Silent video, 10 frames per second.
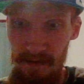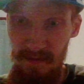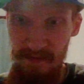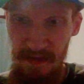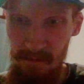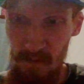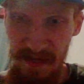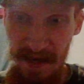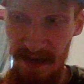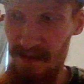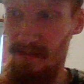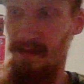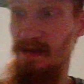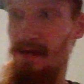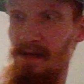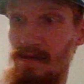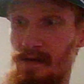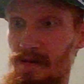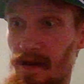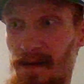Then we had the
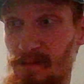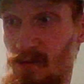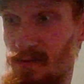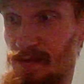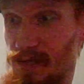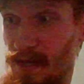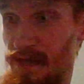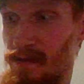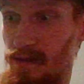Cardinals and the